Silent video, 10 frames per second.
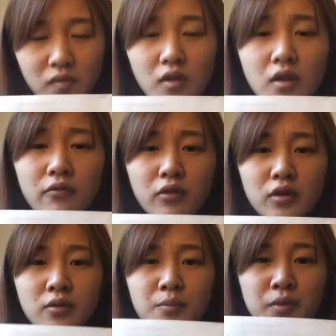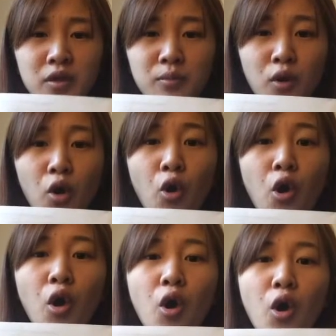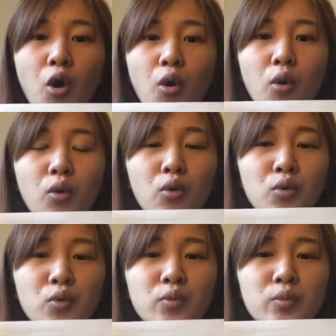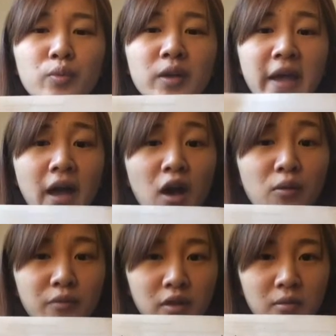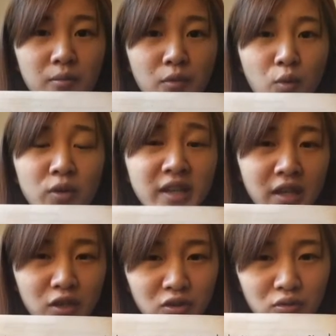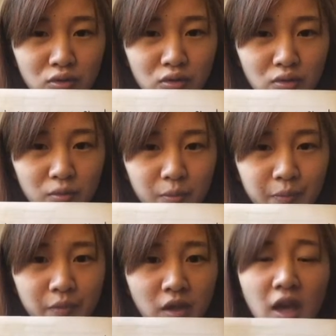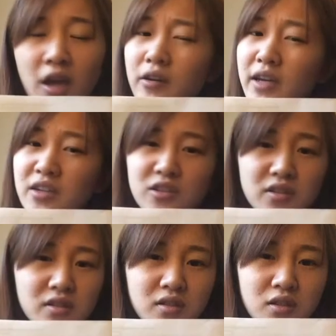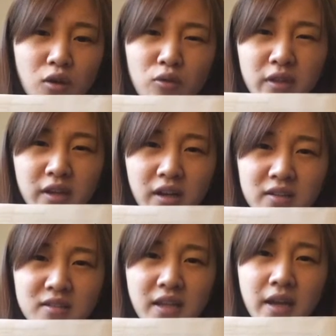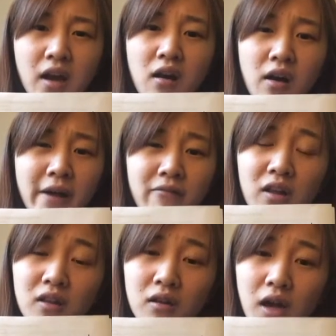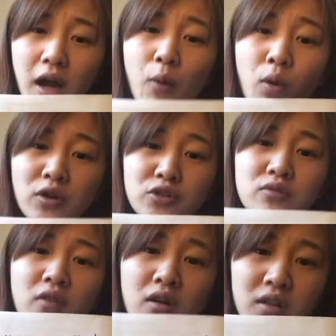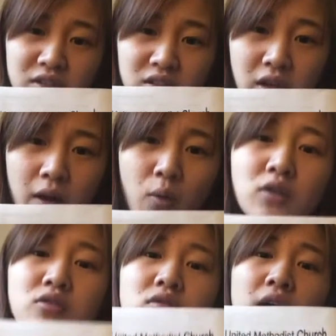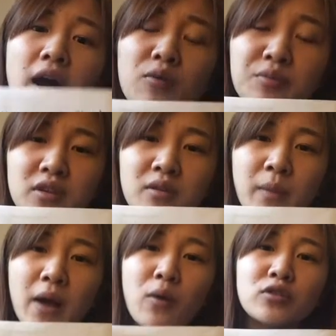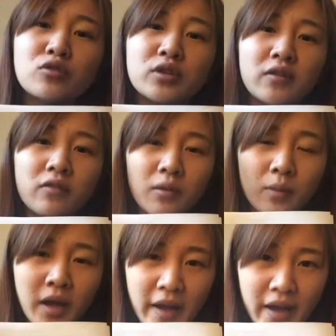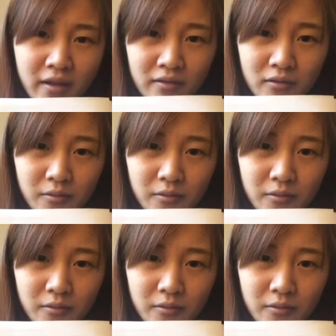And for the people who can help them, what can you do? You can just go there and say, oh, I want to volunteer, I want to help them, I want to give them a hand.